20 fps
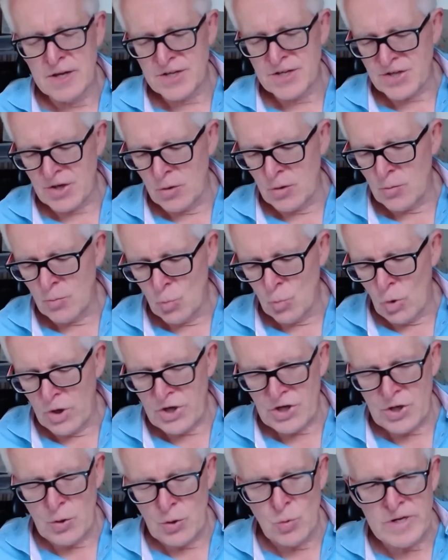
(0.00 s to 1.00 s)
So
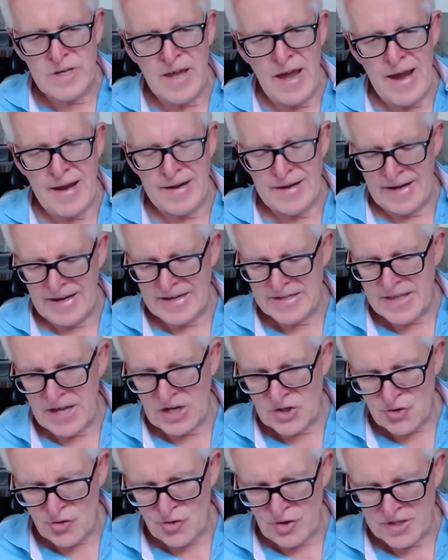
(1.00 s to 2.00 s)
what you would get is
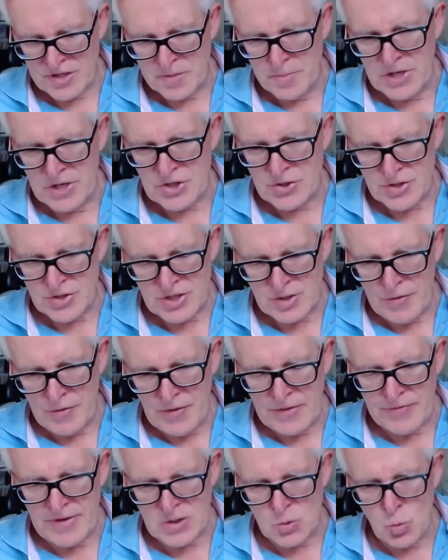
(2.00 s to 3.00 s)
that transmission. So I
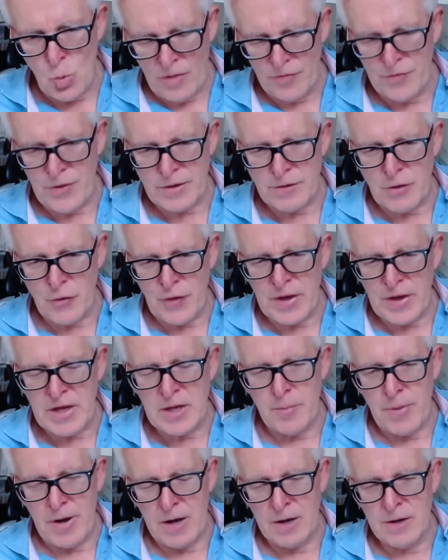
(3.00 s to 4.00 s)
think that's one thing to think
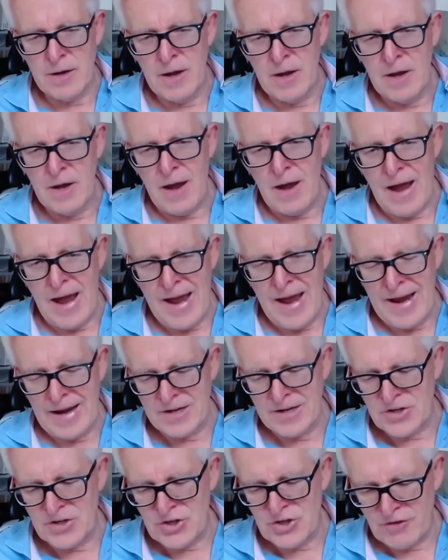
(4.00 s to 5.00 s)
about.
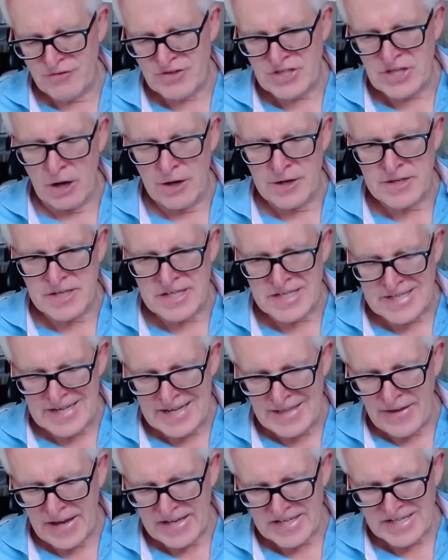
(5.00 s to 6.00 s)
And you've started to
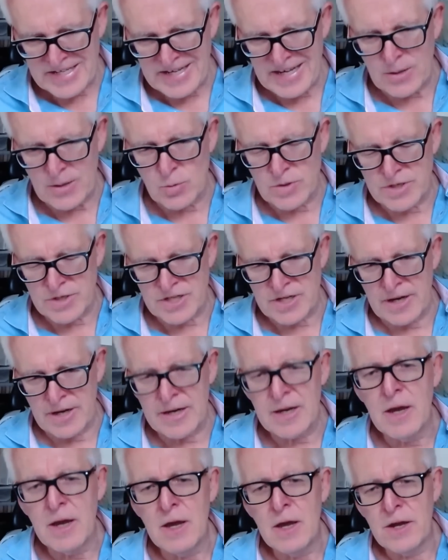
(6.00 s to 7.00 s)
see that
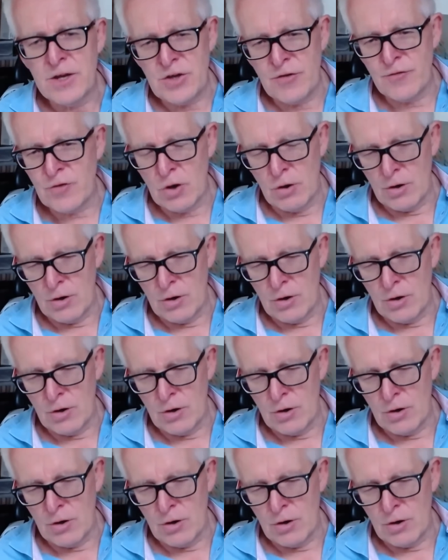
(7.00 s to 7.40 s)
sequencing You've